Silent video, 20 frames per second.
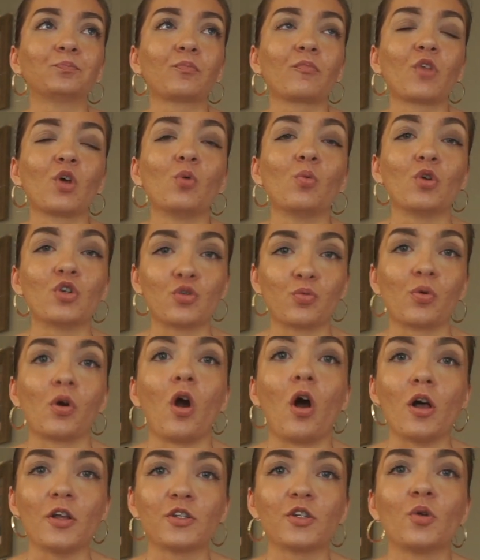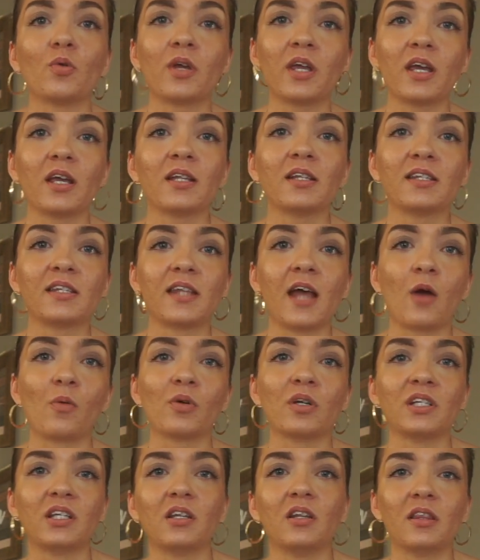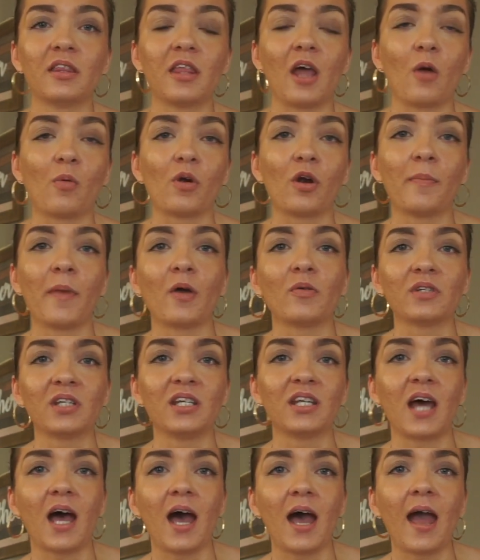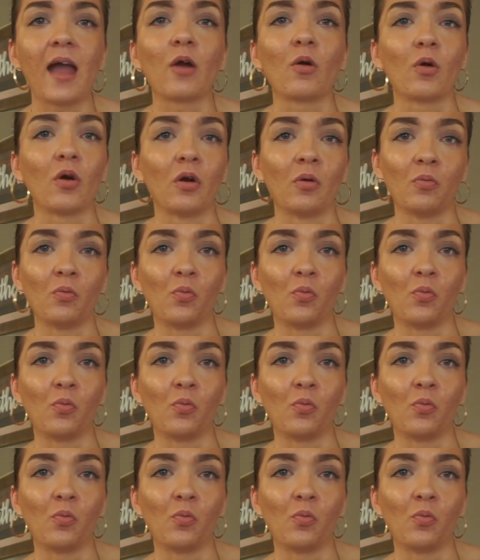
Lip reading: which were also kids that were about to die or